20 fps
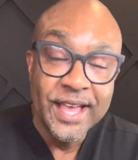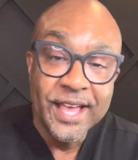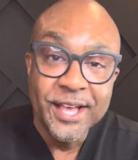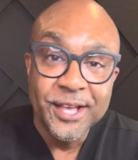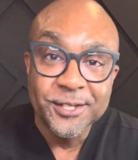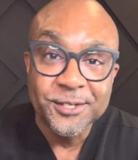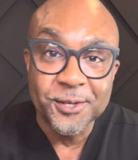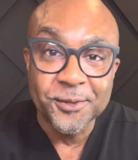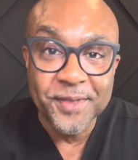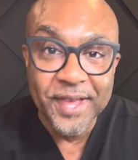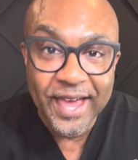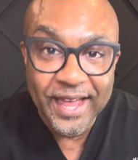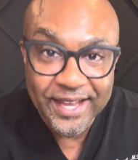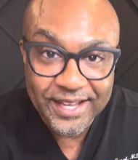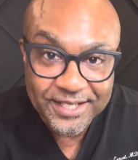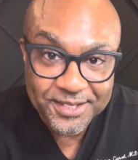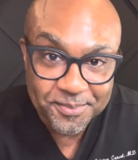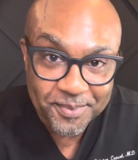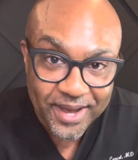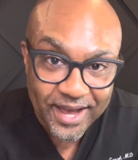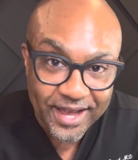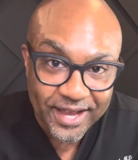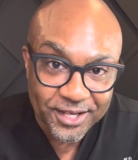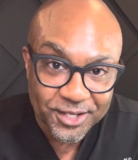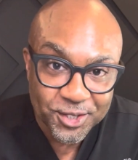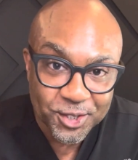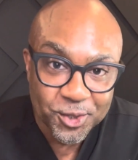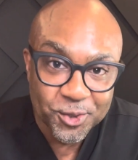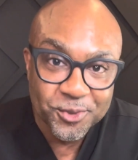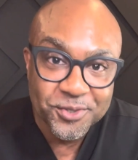So that is my
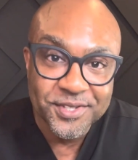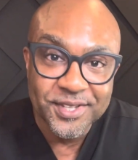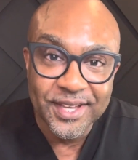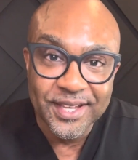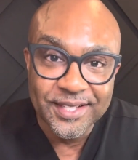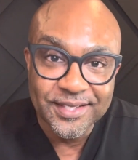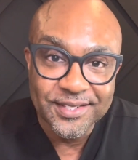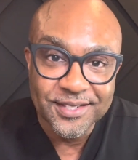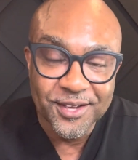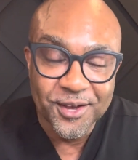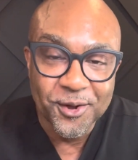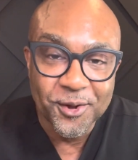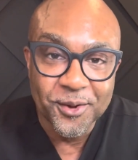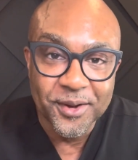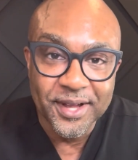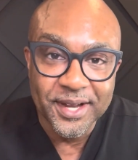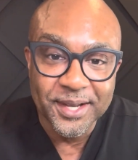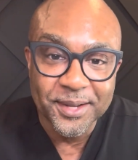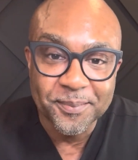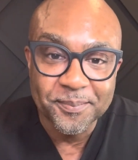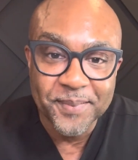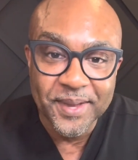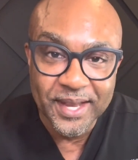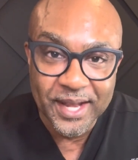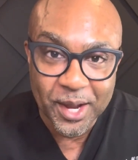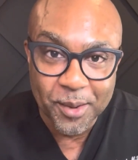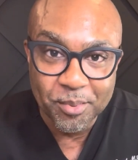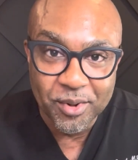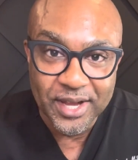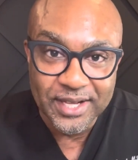2 cents on
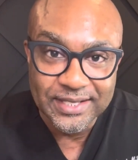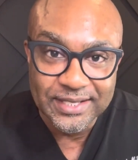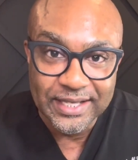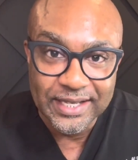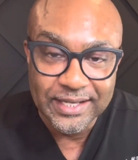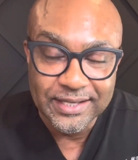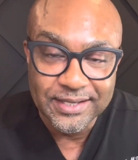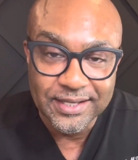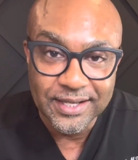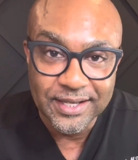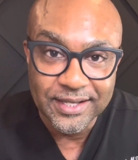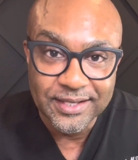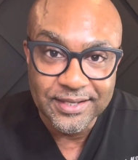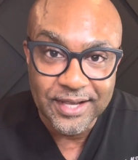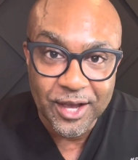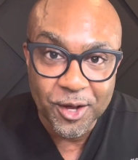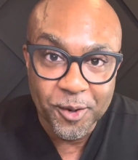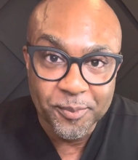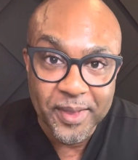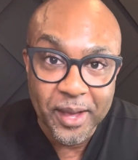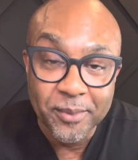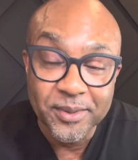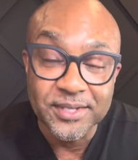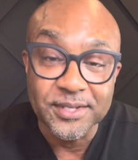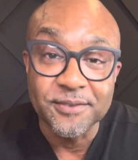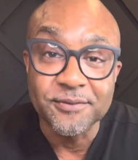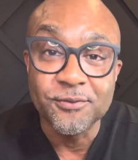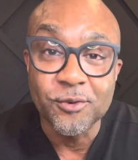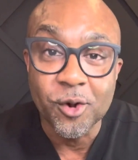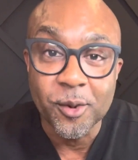penile prostheses. I hope that was
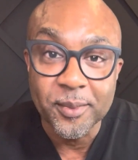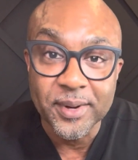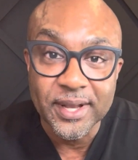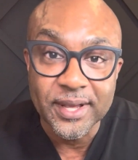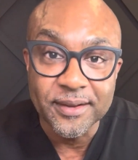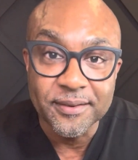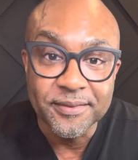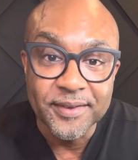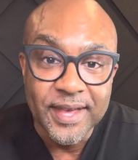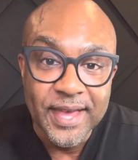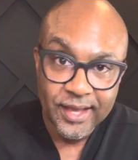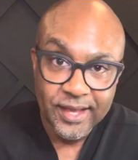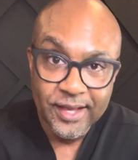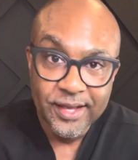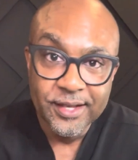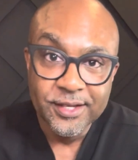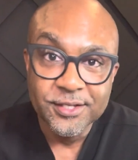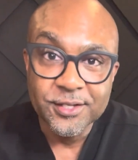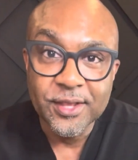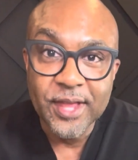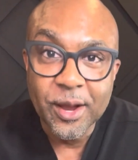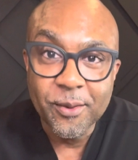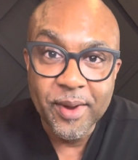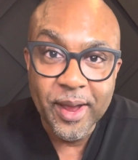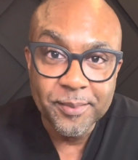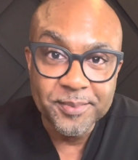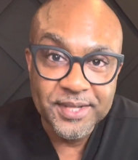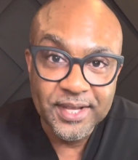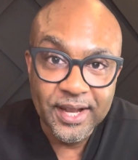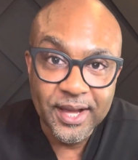informative. So that
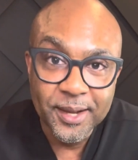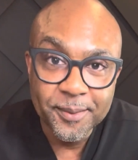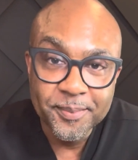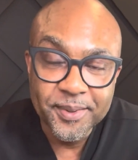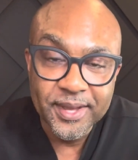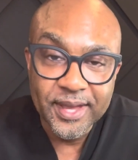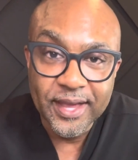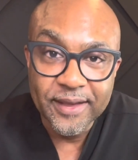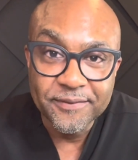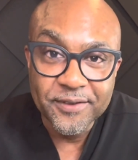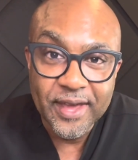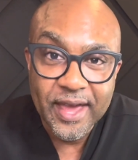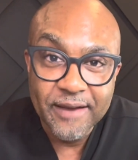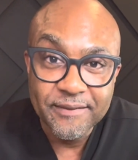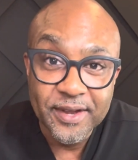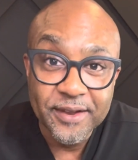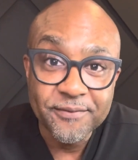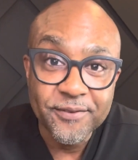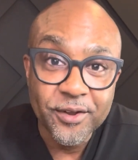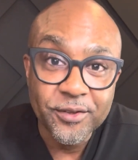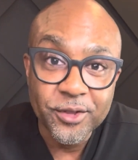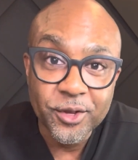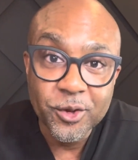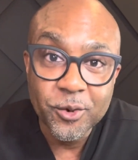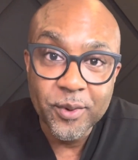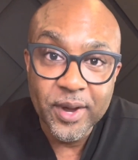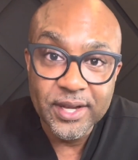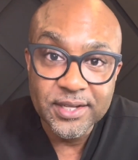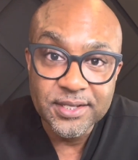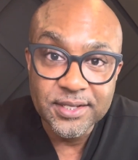wraps it up. If you have any further
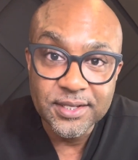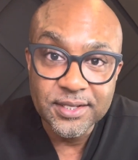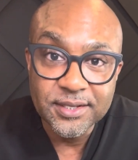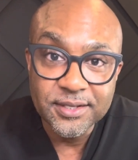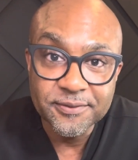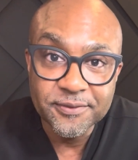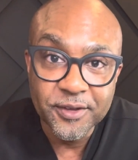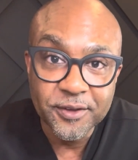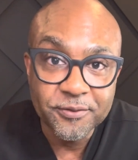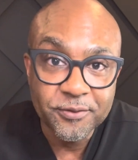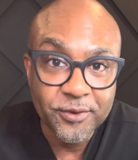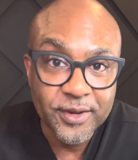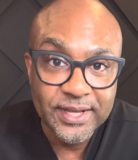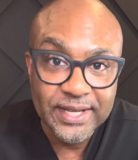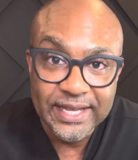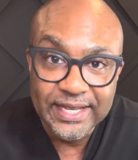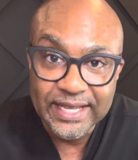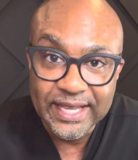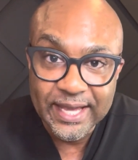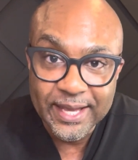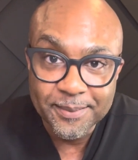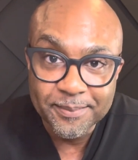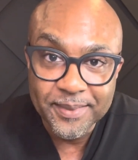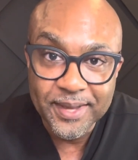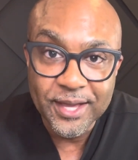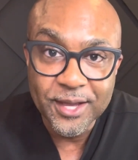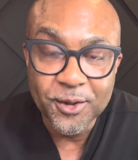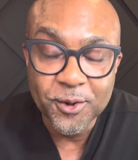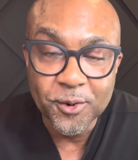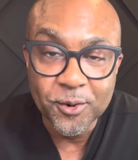questions, feel free to DM
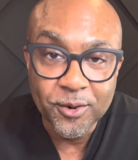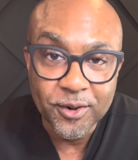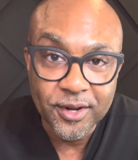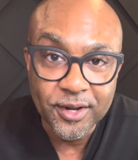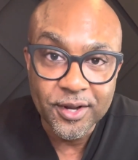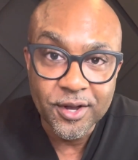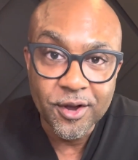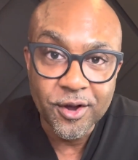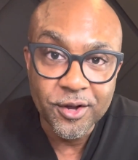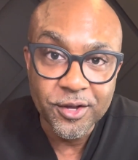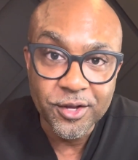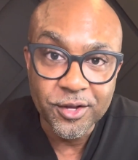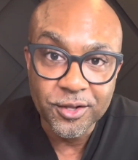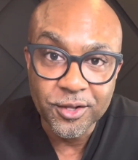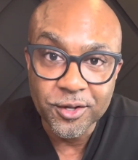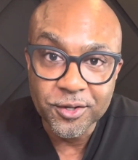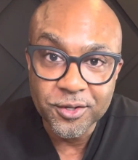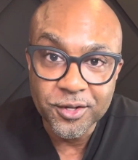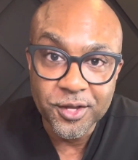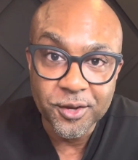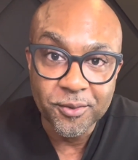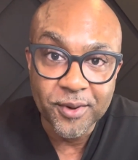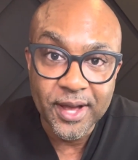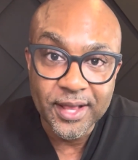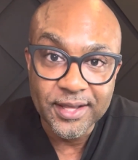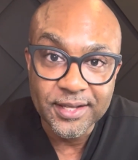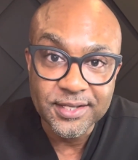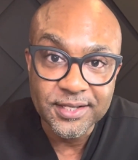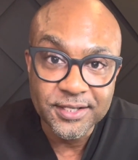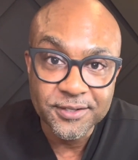me or call your local
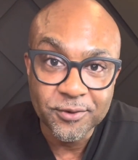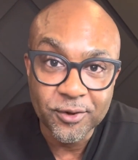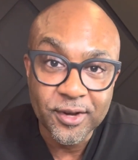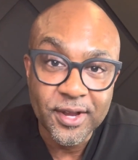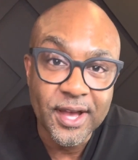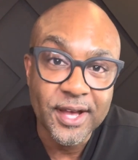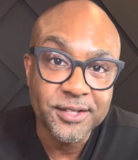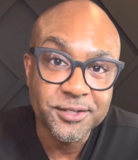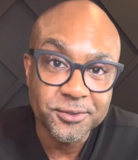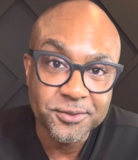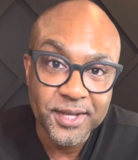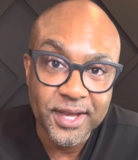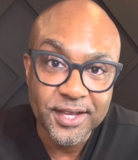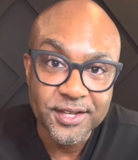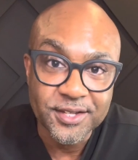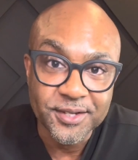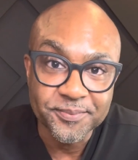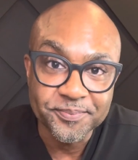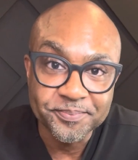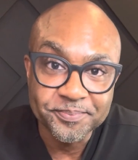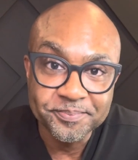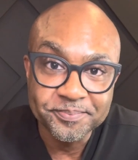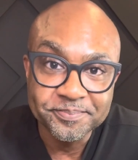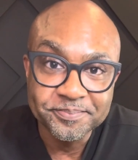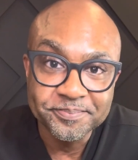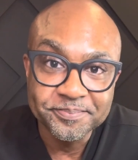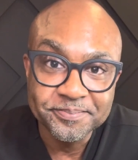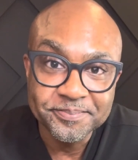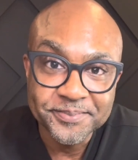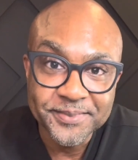urologist for a consultation.
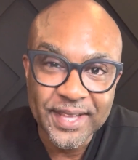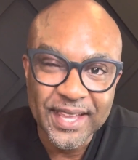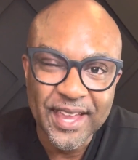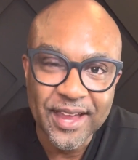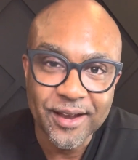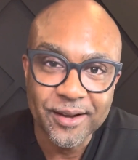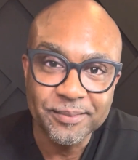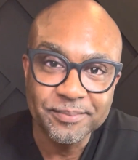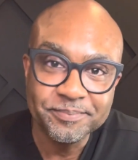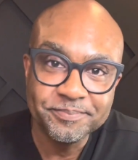Take care.